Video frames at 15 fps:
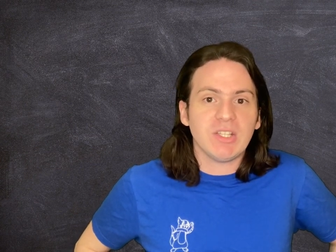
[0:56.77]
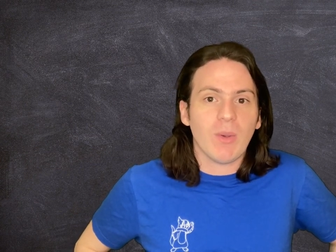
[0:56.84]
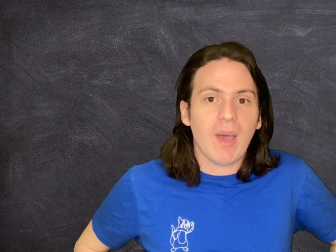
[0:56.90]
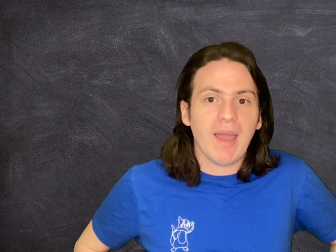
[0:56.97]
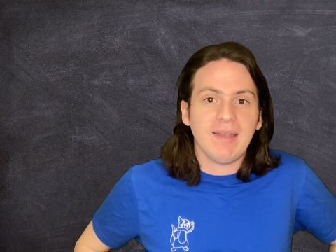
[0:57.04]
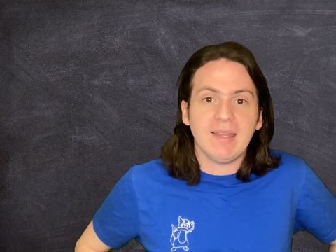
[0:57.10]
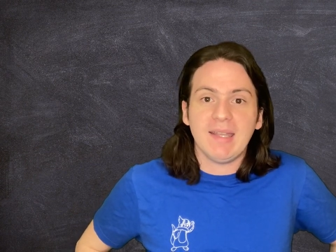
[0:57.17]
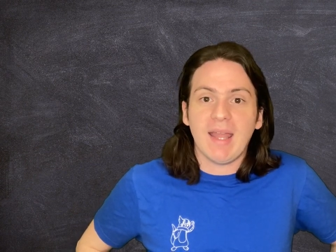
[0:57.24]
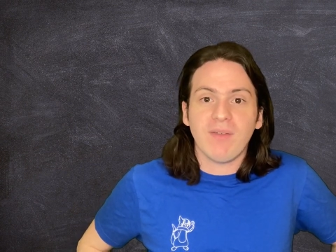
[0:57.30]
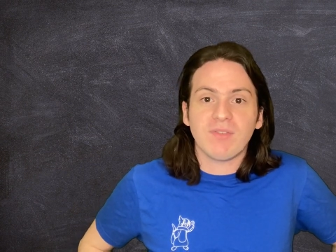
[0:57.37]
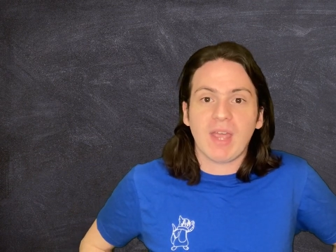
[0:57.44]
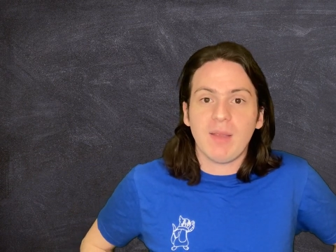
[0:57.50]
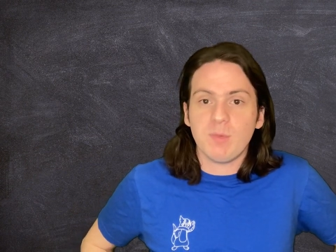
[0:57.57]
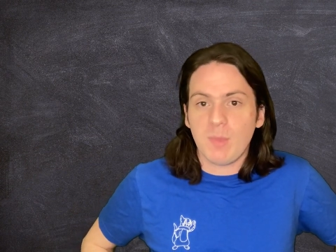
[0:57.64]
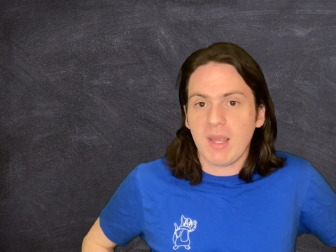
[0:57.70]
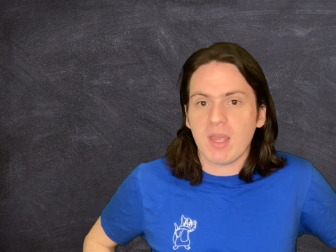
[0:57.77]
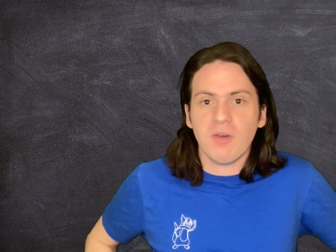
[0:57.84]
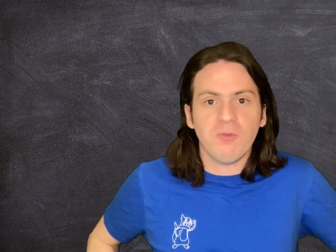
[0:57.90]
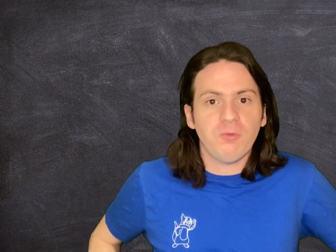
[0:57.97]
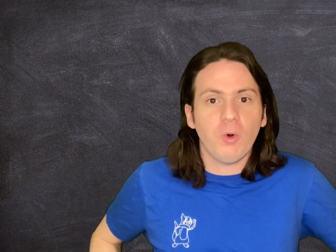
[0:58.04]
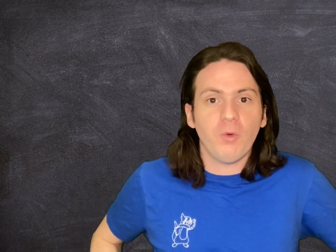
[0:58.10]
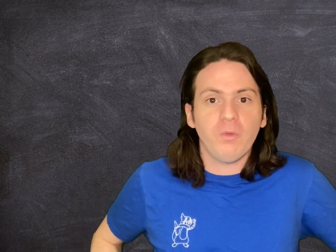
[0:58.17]
so I didn't have time to make a
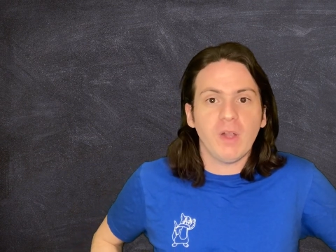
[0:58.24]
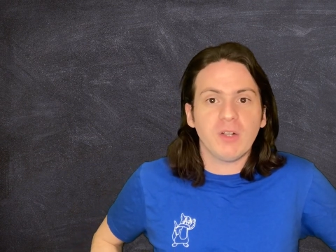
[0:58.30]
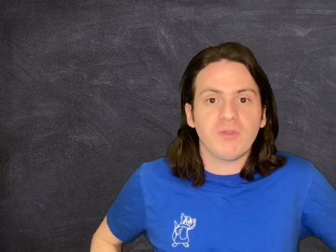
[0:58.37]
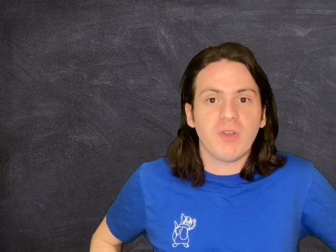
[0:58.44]
full-fledged